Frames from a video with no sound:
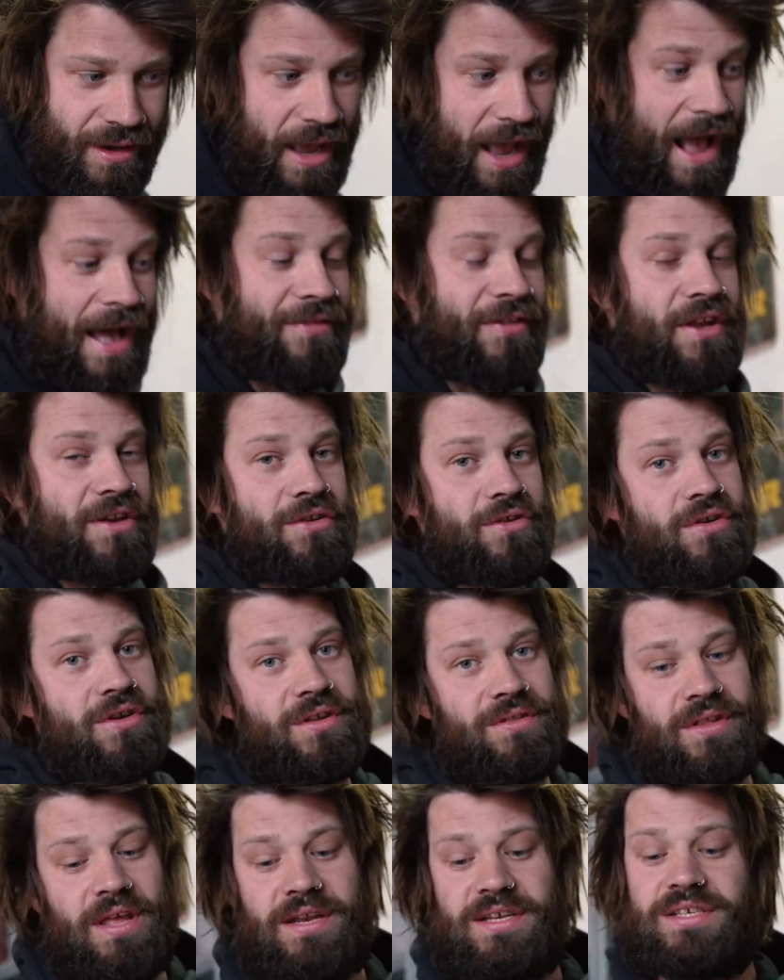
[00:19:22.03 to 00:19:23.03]
and then you
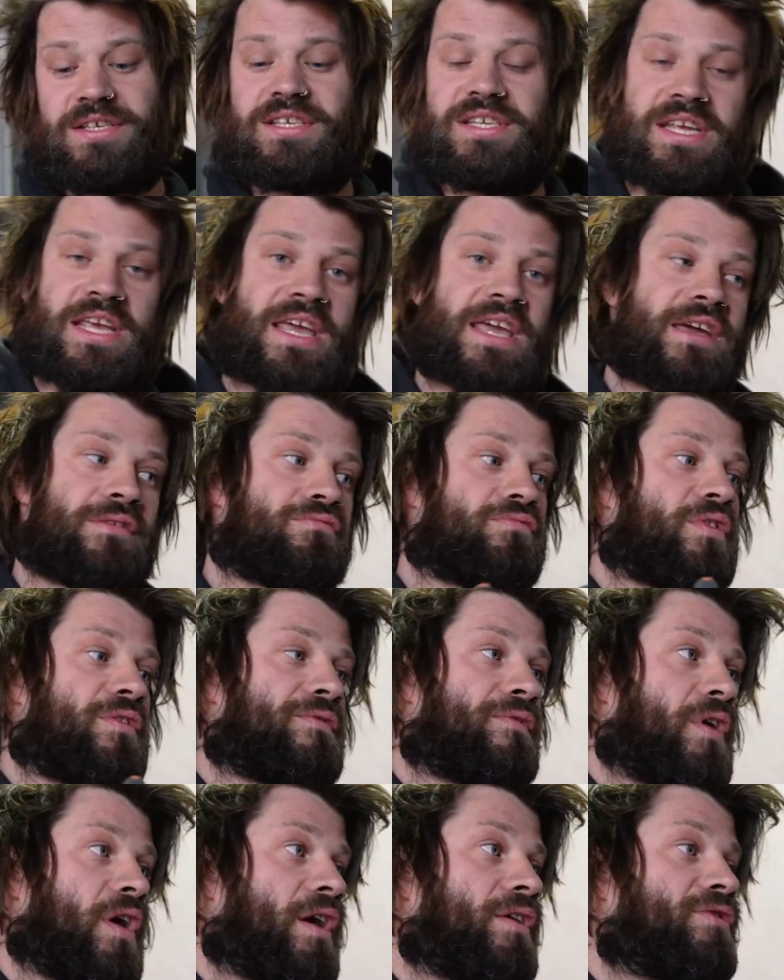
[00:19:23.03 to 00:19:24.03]
can then see and
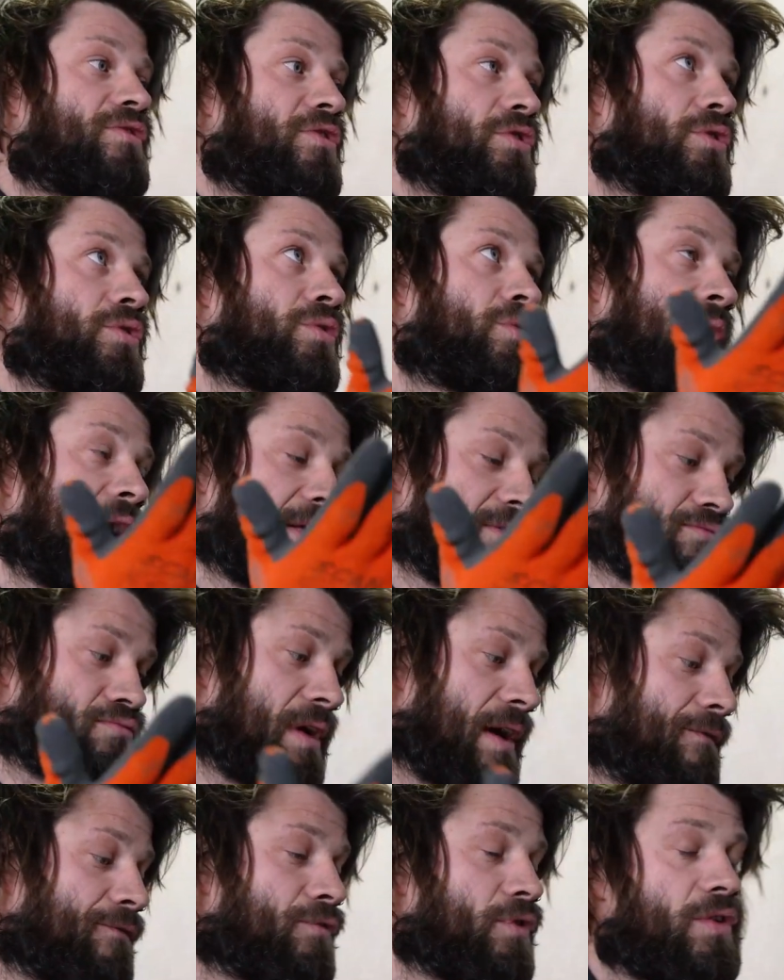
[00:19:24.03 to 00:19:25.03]
refer to as
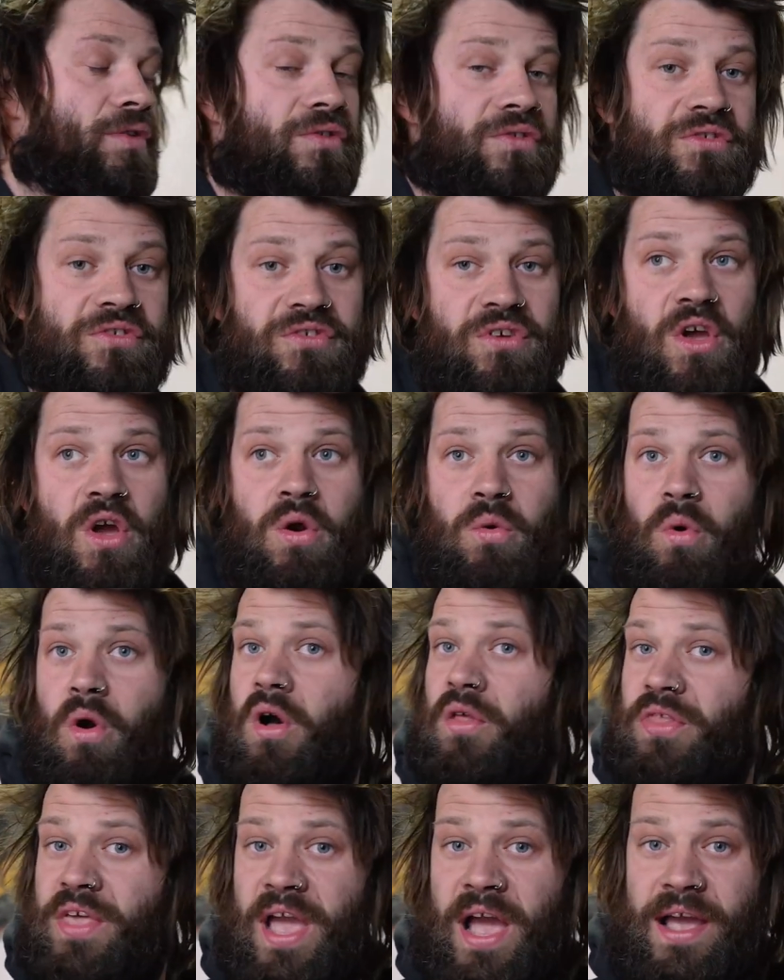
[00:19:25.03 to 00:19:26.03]
reference
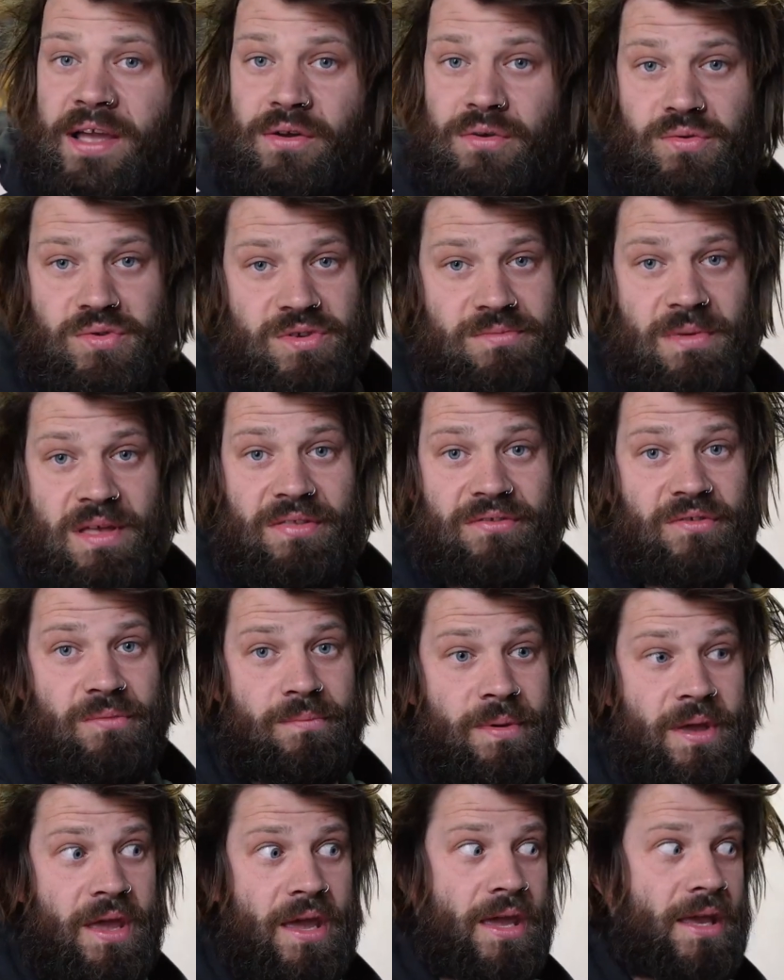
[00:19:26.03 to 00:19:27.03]
what the angles are meant to
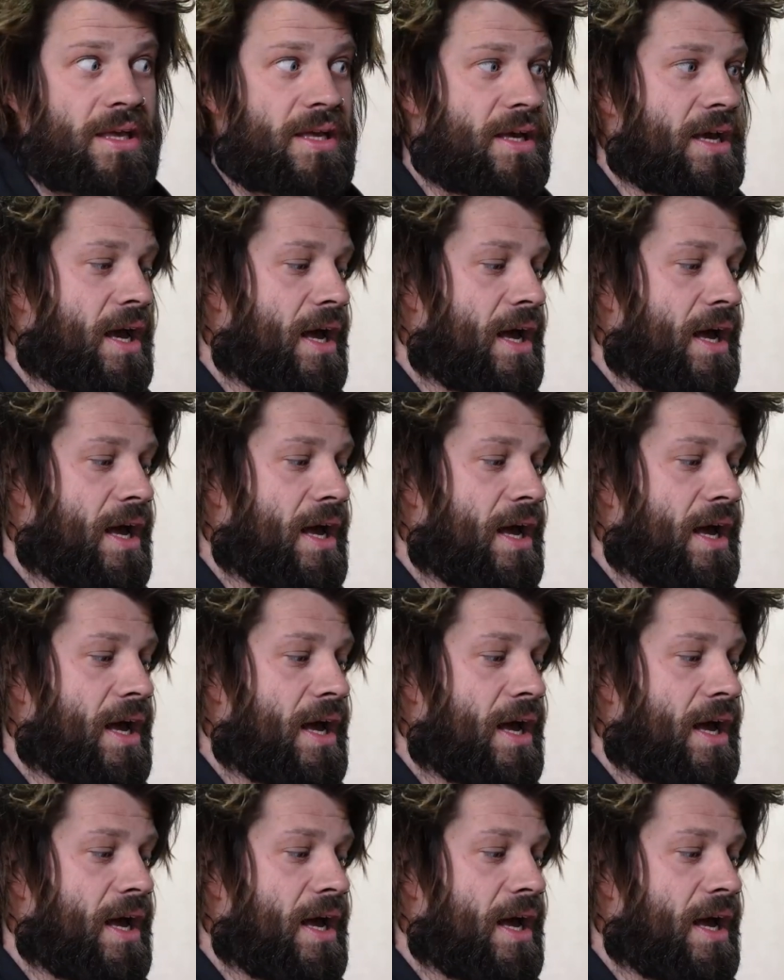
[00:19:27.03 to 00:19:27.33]
be.